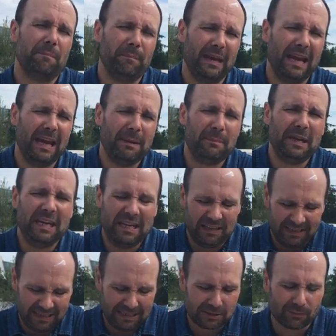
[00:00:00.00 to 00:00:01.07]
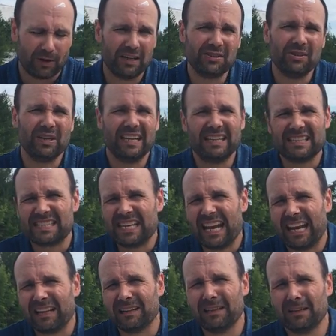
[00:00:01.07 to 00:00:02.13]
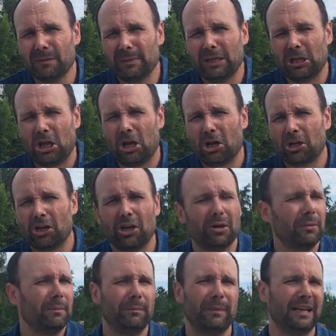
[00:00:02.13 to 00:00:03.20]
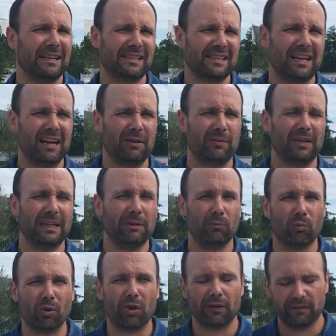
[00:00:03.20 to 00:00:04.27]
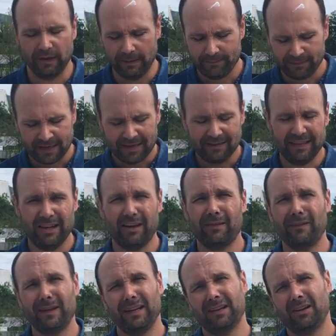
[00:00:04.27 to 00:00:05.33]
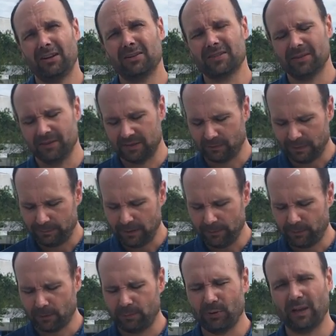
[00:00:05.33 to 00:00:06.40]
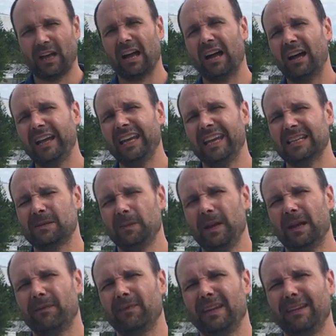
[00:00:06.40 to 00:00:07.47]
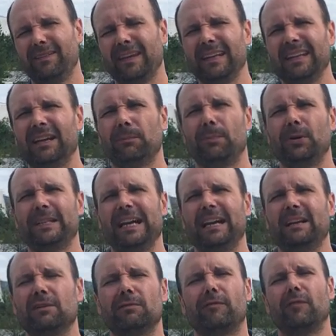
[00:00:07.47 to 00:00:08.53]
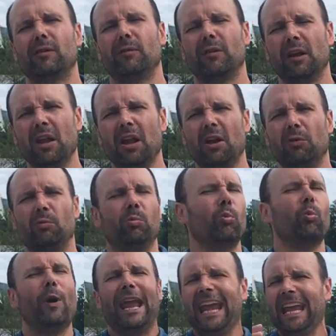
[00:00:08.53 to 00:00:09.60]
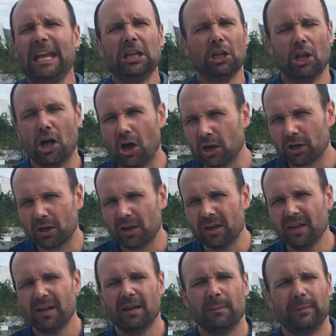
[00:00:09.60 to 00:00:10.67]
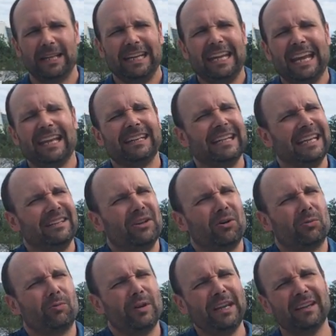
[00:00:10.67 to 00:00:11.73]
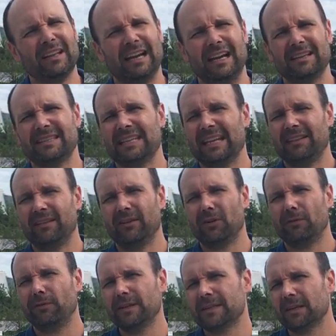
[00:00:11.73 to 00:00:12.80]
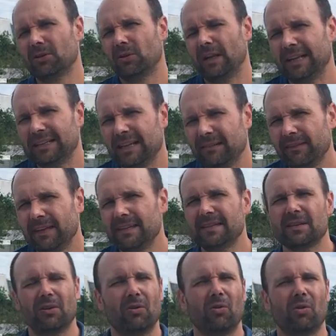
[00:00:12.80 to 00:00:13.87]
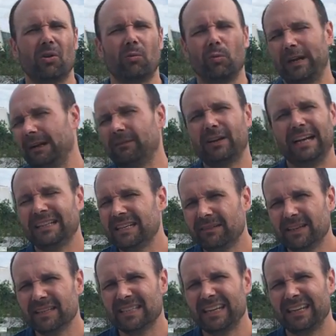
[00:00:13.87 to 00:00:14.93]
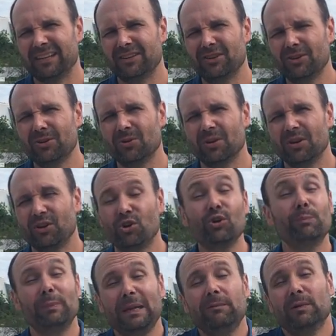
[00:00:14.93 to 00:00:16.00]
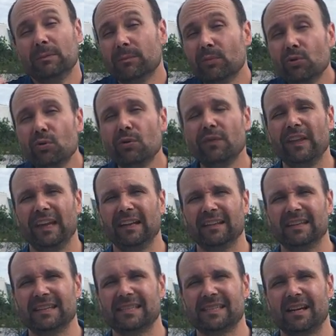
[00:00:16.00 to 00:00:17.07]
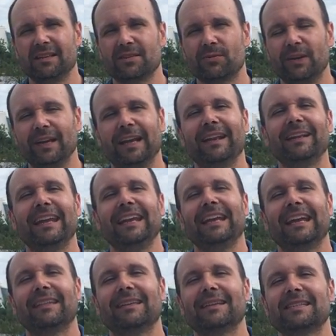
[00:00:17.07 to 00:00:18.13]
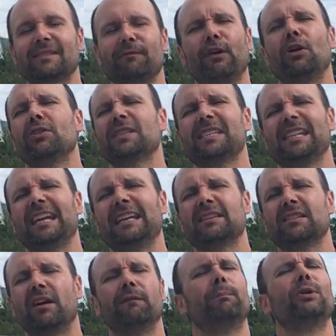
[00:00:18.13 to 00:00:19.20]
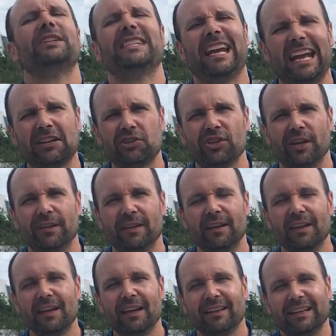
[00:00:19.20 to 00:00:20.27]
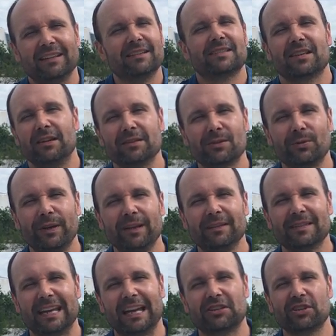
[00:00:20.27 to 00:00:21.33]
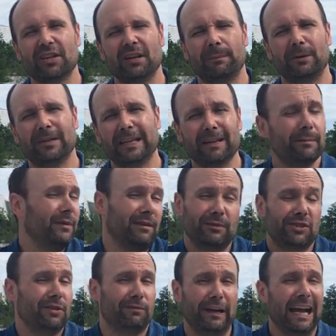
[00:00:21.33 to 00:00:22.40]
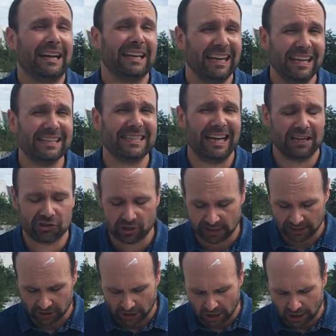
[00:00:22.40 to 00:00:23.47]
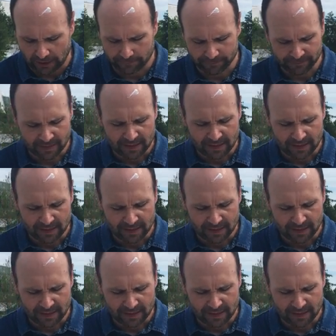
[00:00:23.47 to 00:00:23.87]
Maybe these ones you can stand a little bit longer, but it's not really worth it. The other thing also is when people put high SPF, they think they are protected for way longer, but again, they don't realize that their physical activities or whatever activities they can do could be removing the sunscreen, and they get this false sense of protection that the sunscreen is actually going to protect them, which in fact is actually gone.